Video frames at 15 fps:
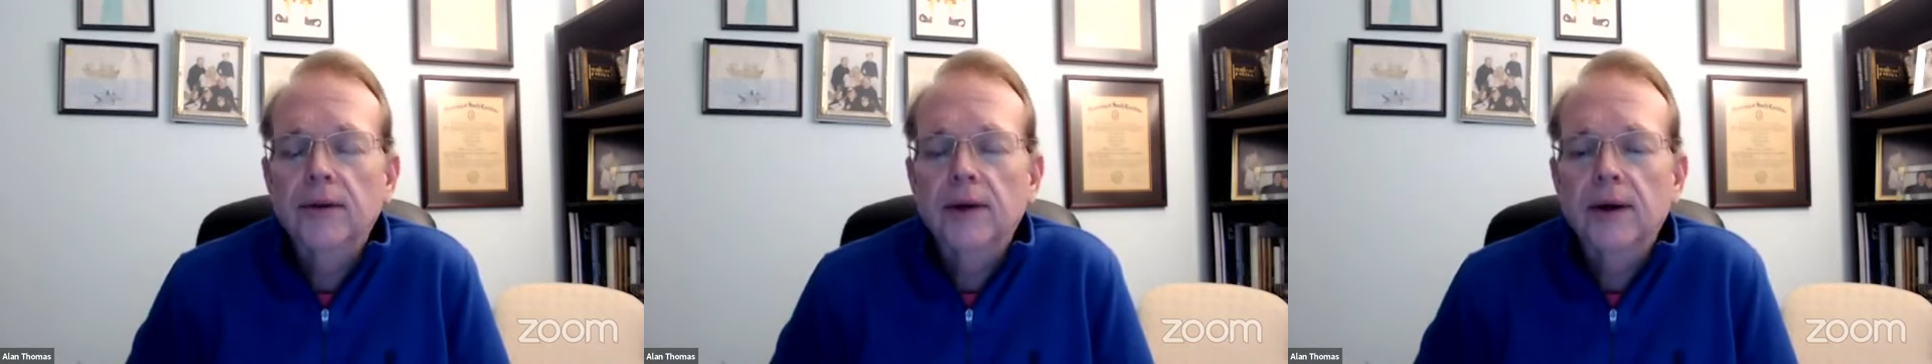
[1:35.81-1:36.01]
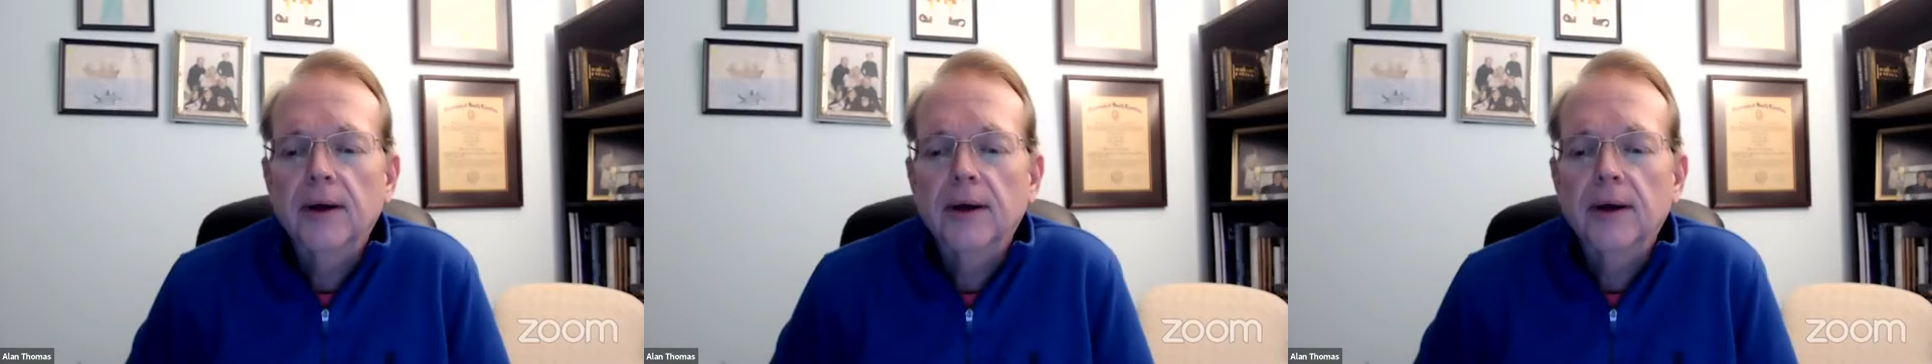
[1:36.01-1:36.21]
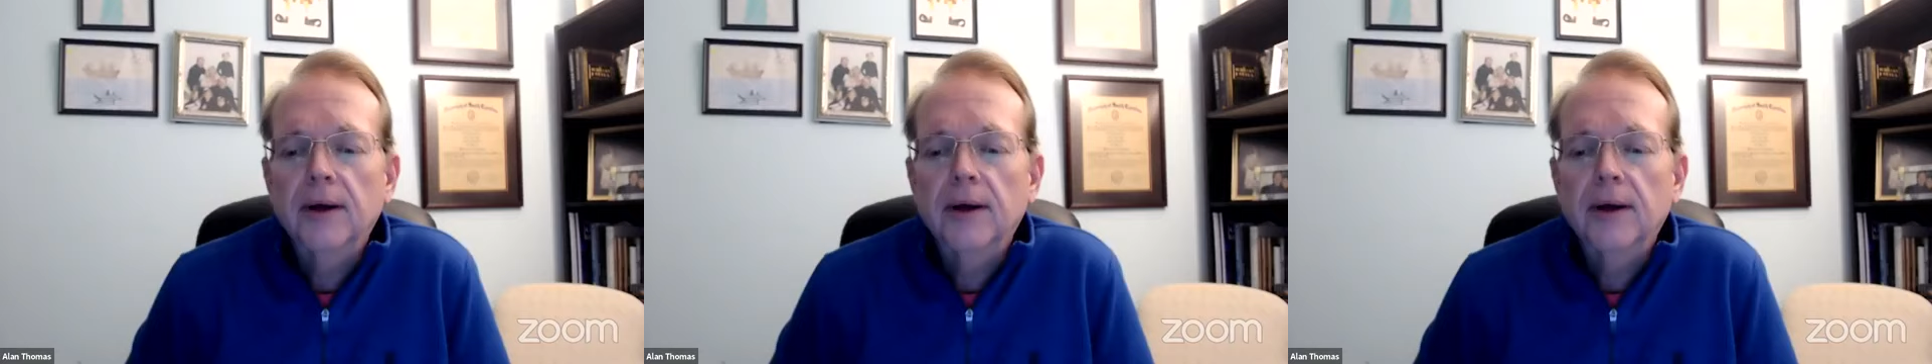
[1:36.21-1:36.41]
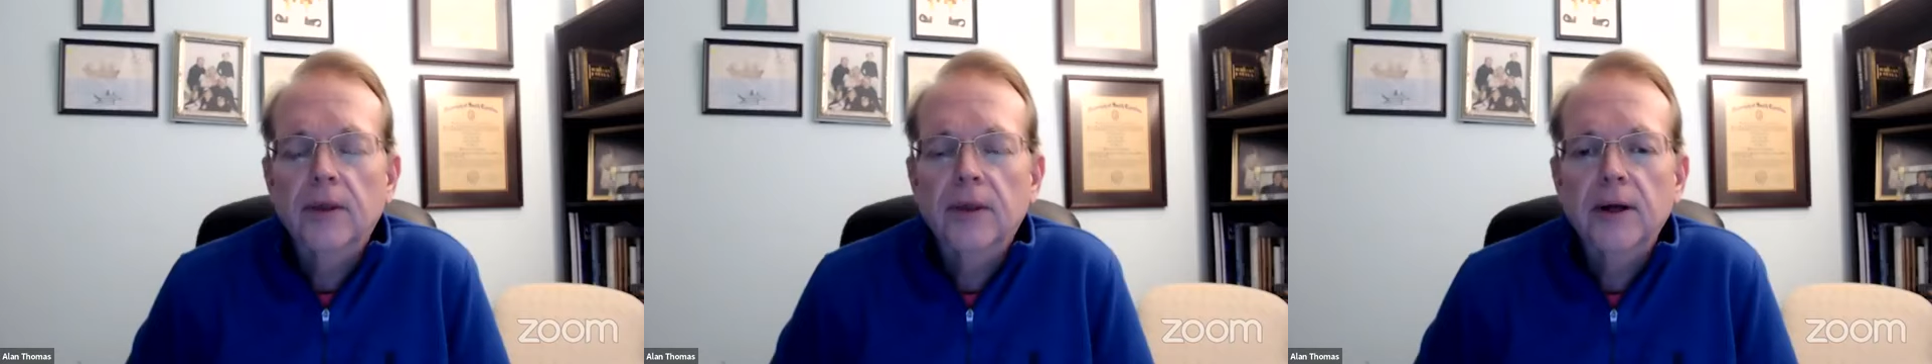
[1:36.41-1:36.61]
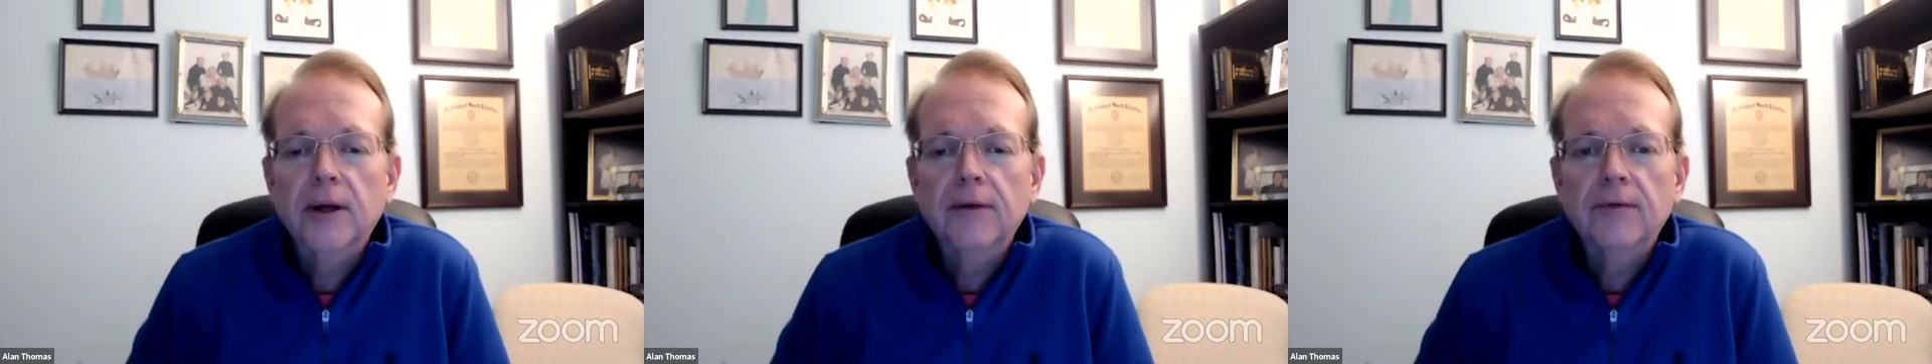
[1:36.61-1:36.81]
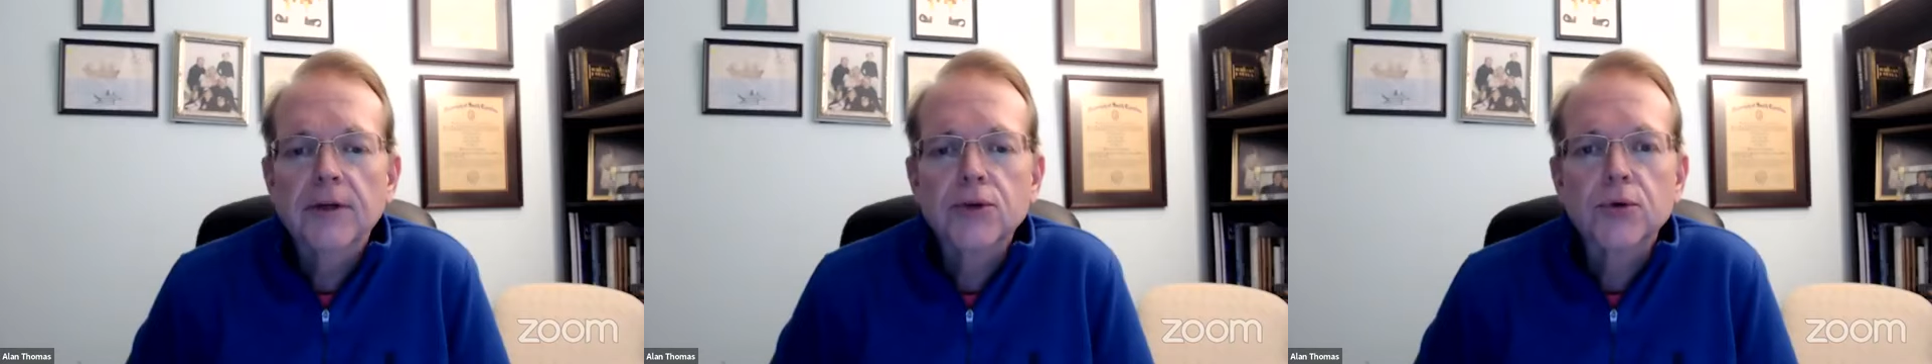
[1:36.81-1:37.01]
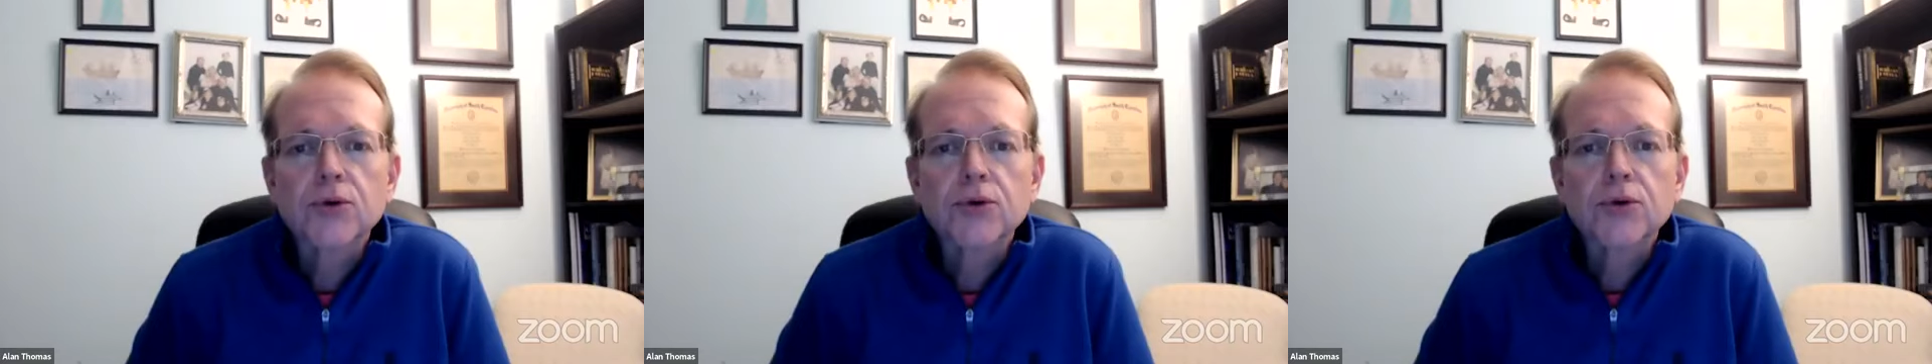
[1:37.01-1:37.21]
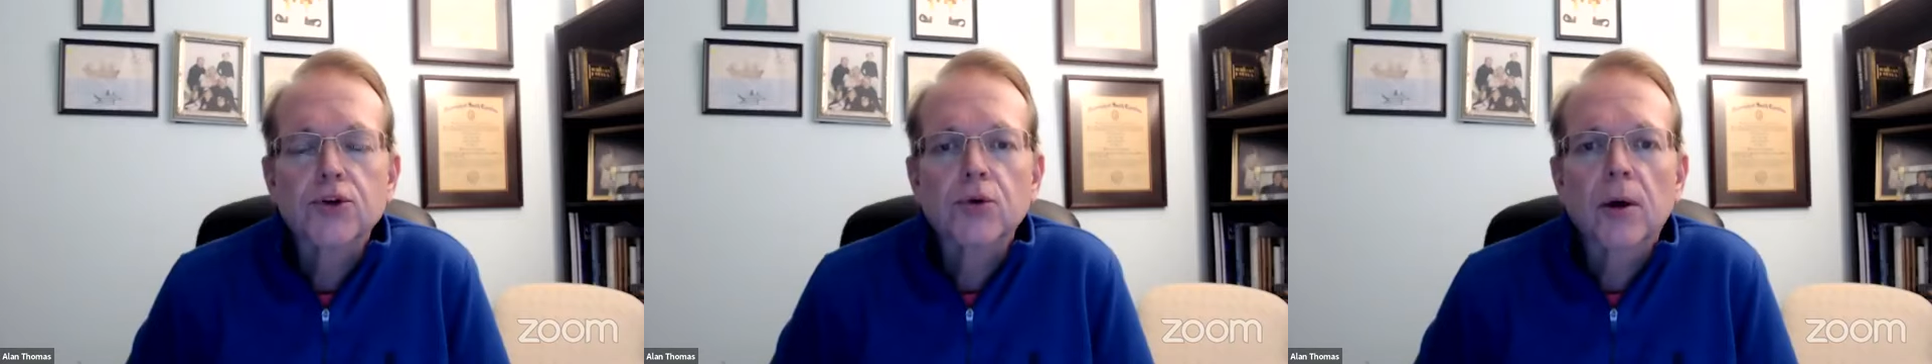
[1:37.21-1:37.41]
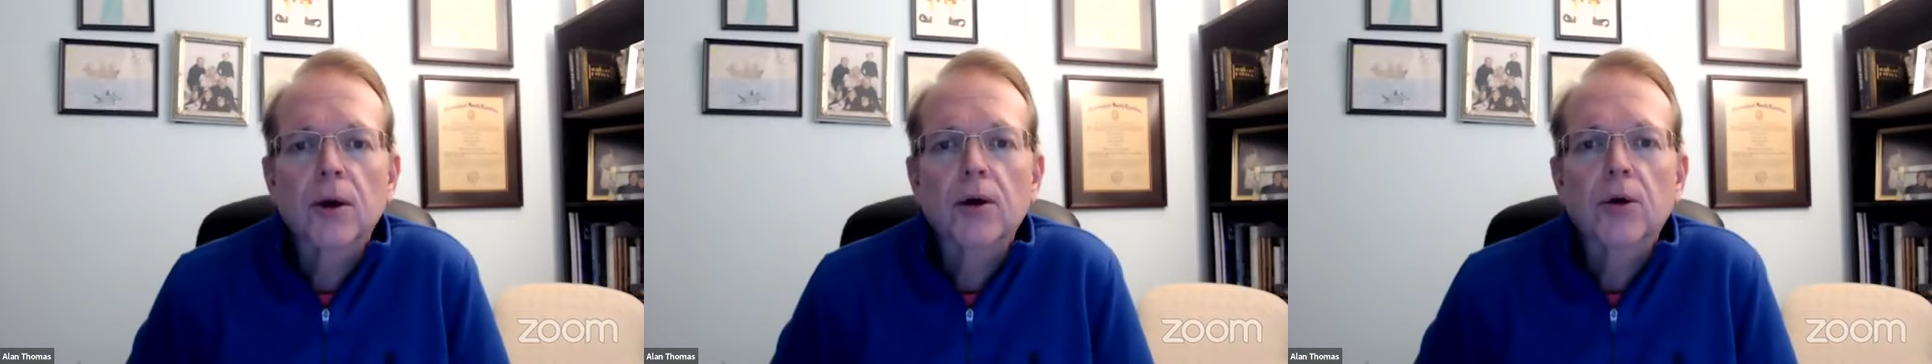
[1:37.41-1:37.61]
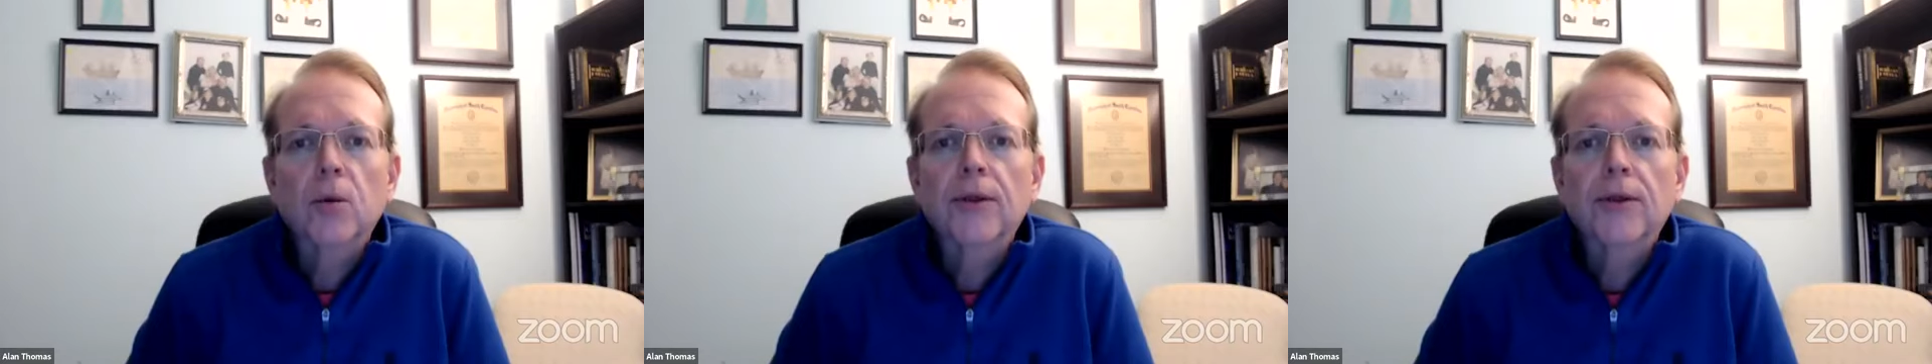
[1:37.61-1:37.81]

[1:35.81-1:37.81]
individuals who struggle